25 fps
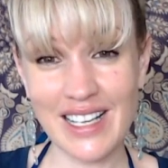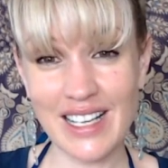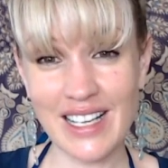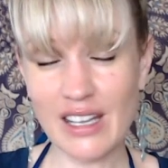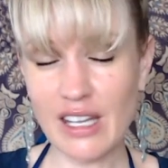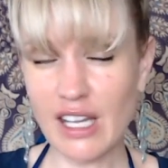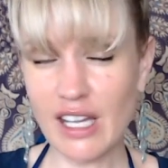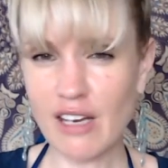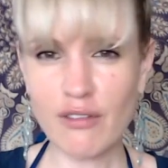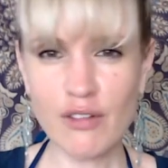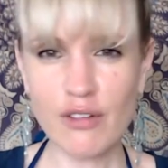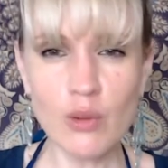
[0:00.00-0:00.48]

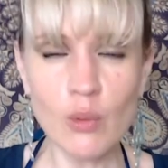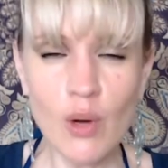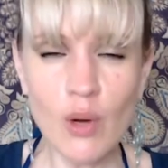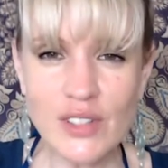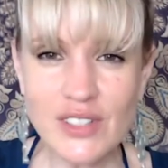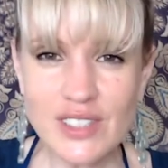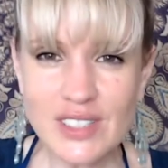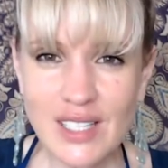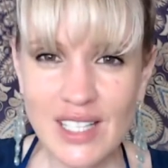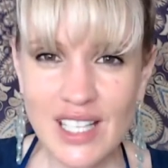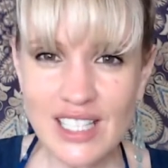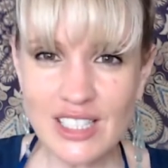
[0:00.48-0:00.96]
And then if you
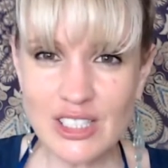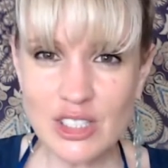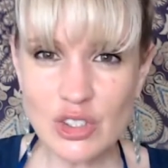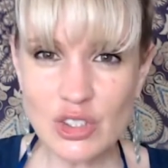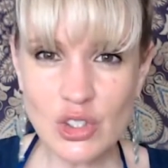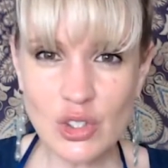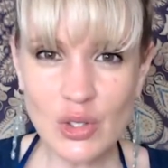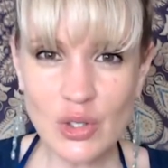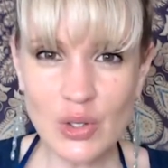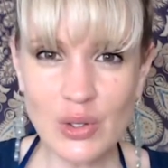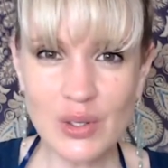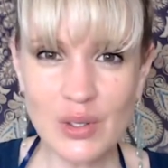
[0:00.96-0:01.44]
want something to
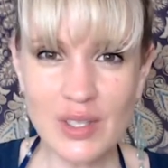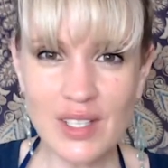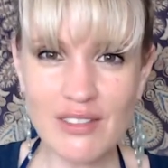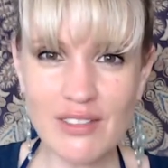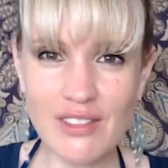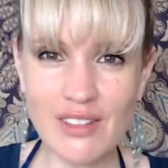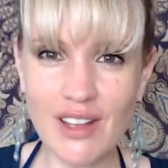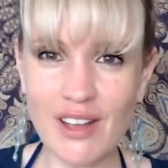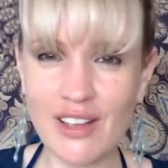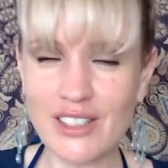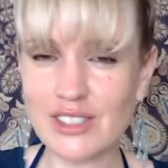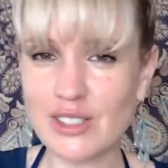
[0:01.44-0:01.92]
do,
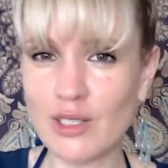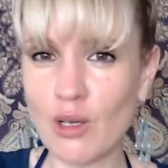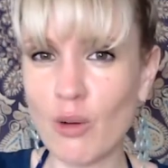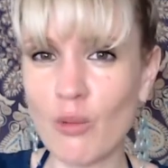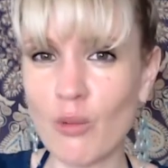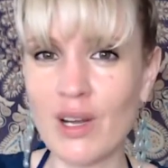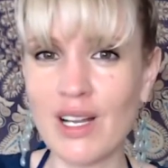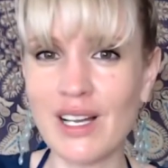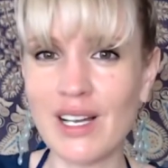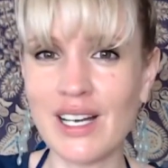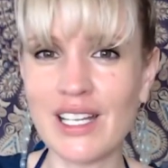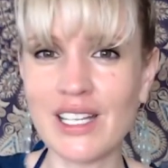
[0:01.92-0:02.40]
even though it's not
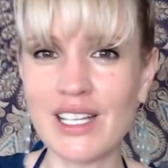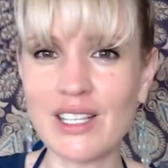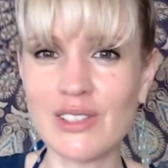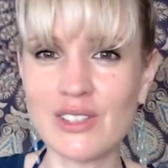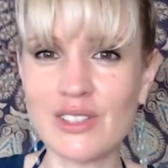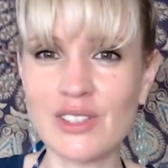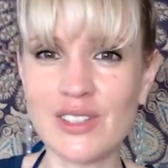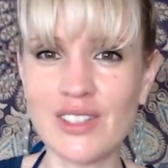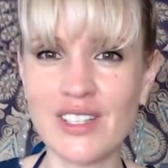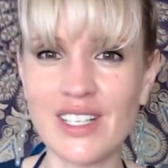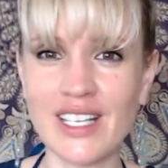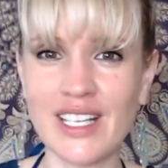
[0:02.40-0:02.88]
really you
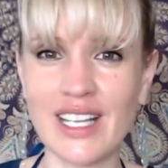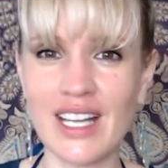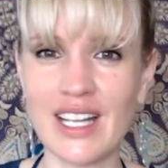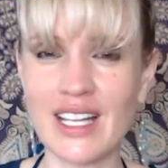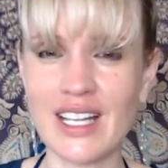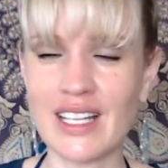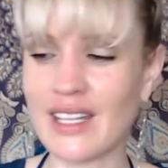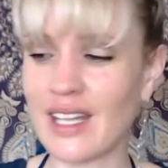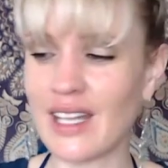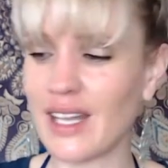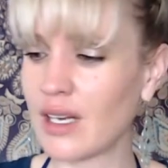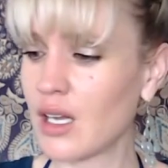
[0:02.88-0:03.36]
doing
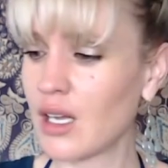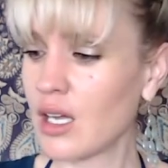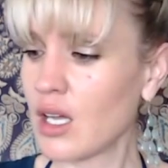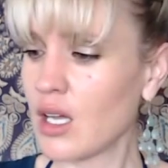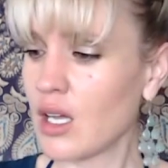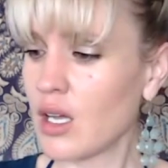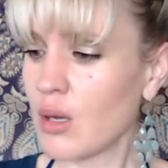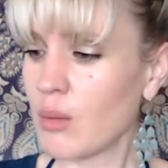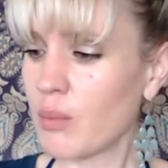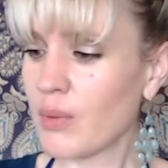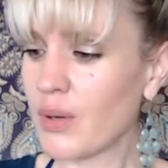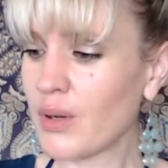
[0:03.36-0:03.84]
it, then
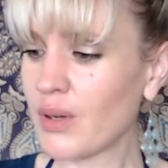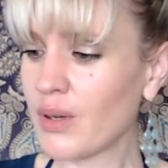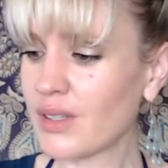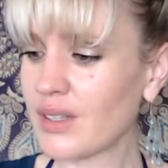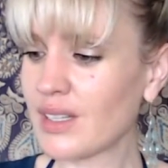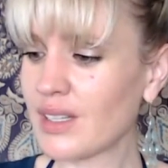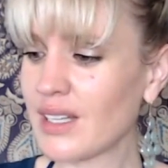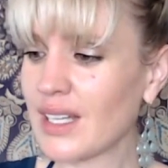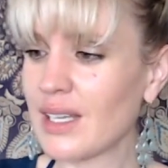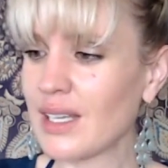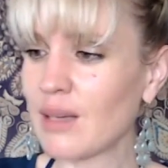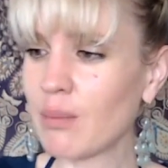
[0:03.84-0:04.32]

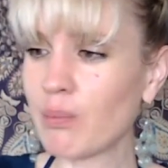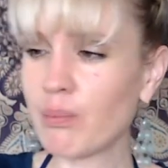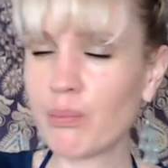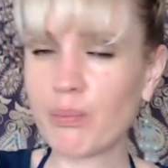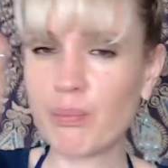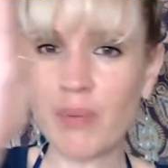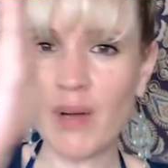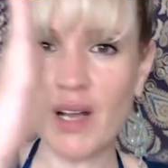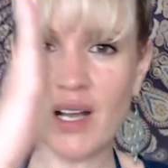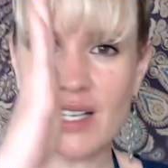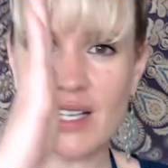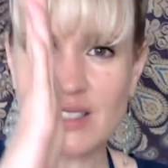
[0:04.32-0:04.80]
put the
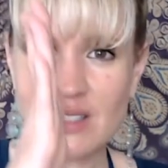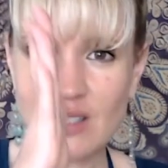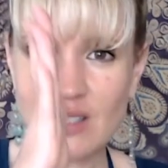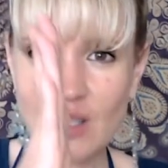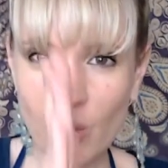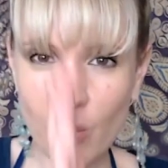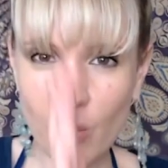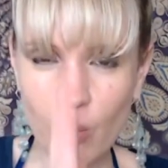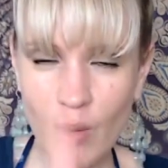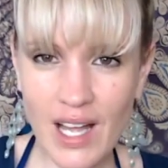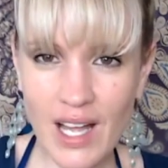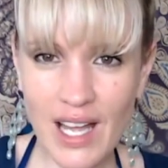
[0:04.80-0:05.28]

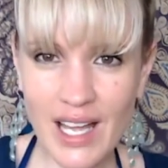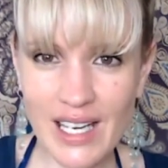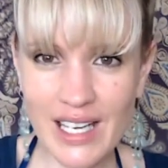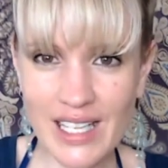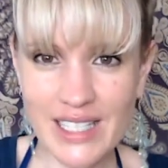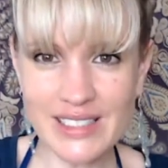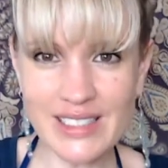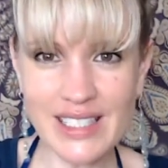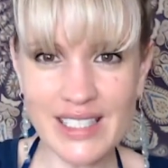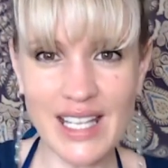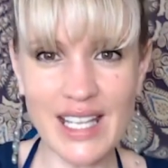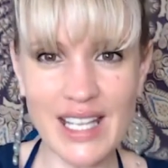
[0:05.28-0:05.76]
personal
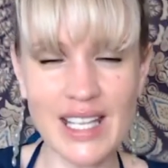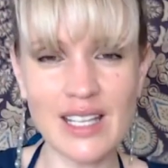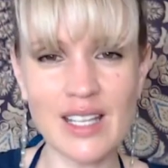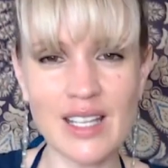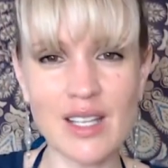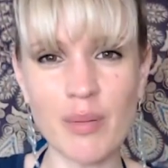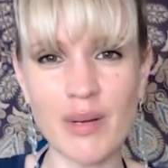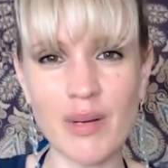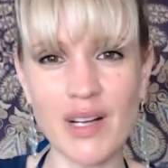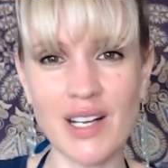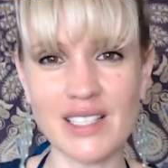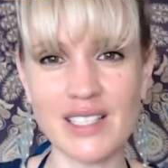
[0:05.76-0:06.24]
awareness in
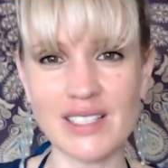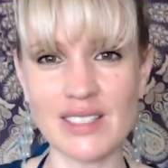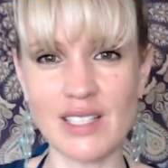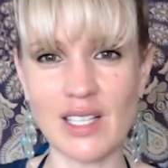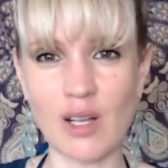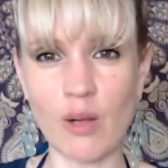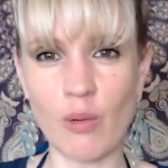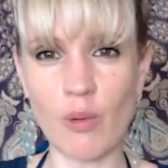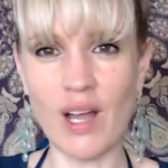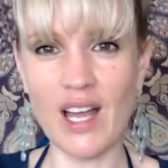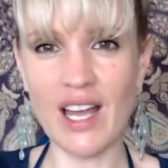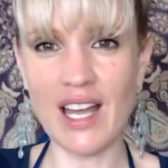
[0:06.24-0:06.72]
the personal
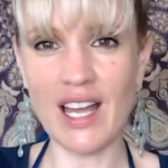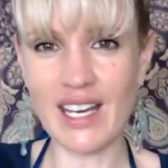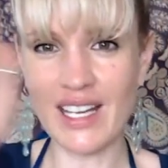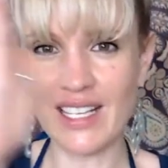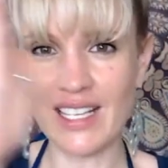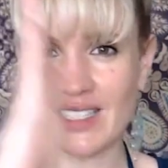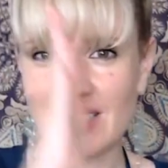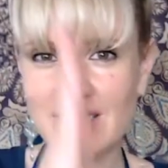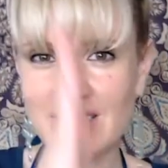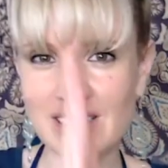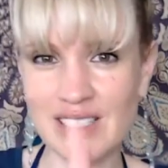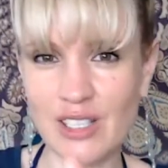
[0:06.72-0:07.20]

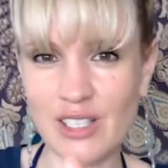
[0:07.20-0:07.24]
awareness.